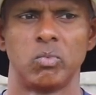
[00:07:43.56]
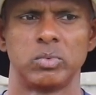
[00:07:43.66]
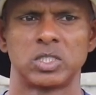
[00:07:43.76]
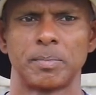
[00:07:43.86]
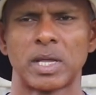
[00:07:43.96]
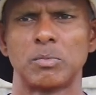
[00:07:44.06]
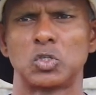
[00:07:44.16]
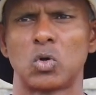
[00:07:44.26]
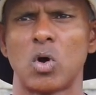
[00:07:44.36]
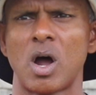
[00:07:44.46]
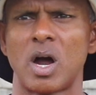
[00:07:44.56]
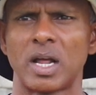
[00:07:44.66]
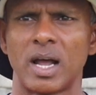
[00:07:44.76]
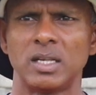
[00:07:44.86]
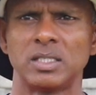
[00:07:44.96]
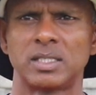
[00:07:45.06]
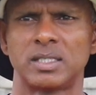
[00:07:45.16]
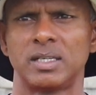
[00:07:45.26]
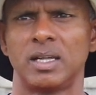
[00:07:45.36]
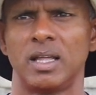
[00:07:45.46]
sometimes we go hard hands
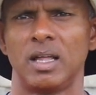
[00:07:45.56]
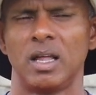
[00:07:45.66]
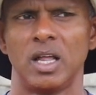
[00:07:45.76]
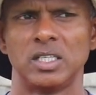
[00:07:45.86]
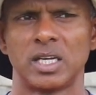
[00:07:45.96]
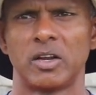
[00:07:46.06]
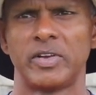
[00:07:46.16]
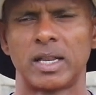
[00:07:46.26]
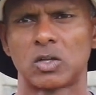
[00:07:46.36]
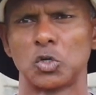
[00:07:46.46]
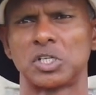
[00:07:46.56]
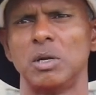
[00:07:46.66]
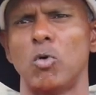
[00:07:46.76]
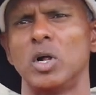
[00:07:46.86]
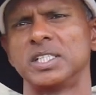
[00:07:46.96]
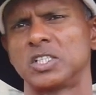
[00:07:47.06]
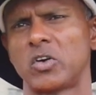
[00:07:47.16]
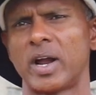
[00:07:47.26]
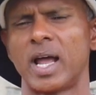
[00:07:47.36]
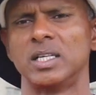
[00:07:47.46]
instead of let cushion the balls into
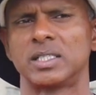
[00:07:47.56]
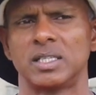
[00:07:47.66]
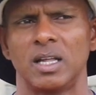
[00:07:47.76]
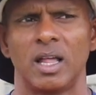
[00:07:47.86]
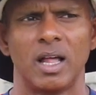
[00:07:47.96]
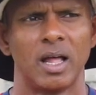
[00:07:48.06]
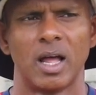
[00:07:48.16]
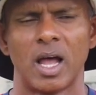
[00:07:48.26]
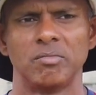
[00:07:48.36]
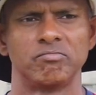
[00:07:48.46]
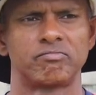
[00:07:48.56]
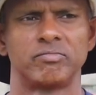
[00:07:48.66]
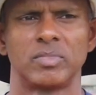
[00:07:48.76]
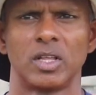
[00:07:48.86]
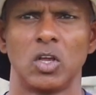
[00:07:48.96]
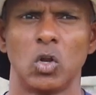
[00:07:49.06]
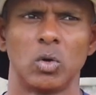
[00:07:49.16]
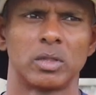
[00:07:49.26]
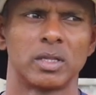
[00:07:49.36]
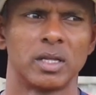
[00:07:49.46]
our hands, and you
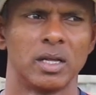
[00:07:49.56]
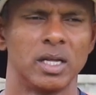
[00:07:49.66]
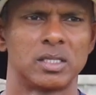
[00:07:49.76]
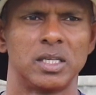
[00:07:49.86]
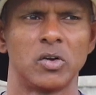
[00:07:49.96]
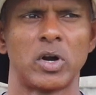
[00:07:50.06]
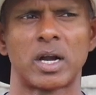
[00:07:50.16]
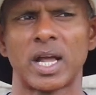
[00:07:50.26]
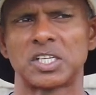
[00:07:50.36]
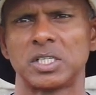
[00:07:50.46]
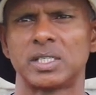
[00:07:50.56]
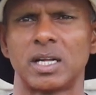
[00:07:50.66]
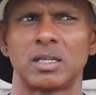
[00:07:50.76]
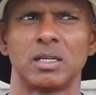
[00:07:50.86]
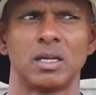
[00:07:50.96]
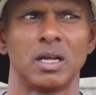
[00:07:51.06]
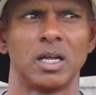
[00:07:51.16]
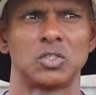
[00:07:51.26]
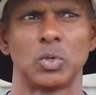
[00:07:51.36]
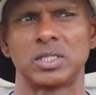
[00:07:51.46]
know, it, there are catches that
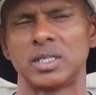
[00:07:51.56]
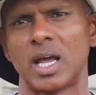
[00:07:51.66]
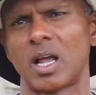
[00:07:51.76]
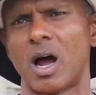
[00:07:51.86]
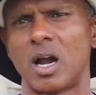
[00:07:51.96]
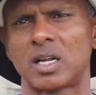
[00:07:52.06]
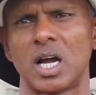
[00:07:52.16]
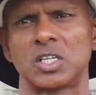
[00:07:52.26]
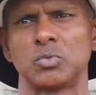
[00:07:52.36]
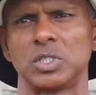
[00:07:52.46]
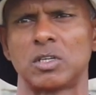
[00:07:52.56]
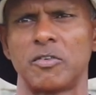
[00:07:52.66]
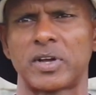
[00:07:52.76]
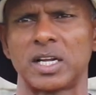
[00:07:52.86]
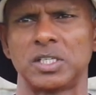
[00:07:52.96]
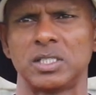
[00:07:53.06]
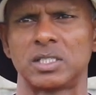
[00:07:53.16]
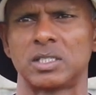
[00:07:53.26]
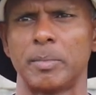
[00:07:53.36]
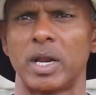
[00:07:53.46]
it wasn't like hard catches, but soft catches.
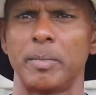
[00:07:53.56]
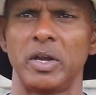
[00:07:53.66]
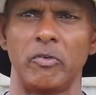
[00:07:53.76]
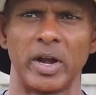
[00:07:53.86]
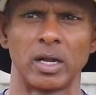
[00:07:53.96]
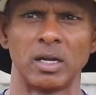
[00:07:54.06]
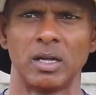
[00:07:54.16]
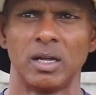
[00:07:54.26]
Some of them in the ring,